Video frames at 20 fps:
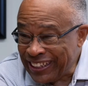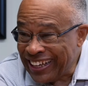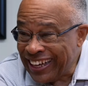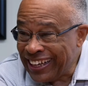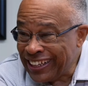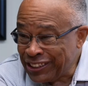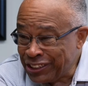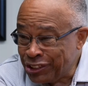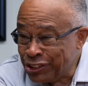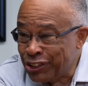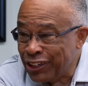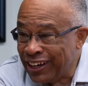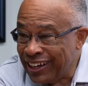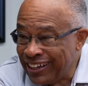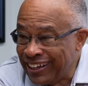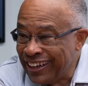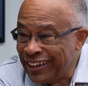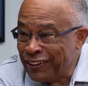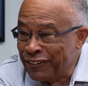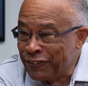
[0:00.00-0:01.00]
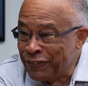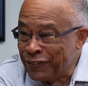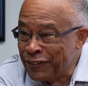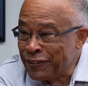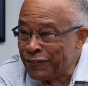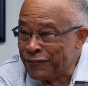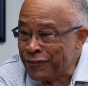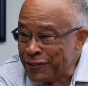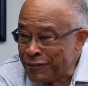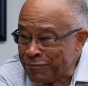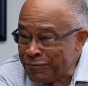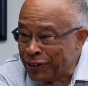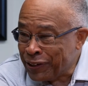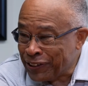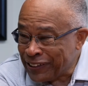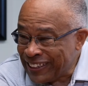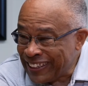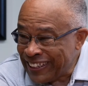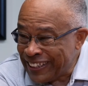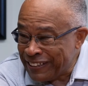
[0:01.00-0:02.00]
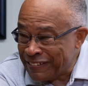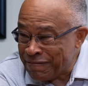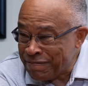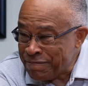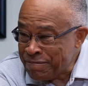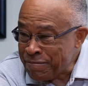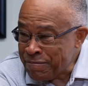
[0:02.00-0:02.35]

guys tried out for the football team.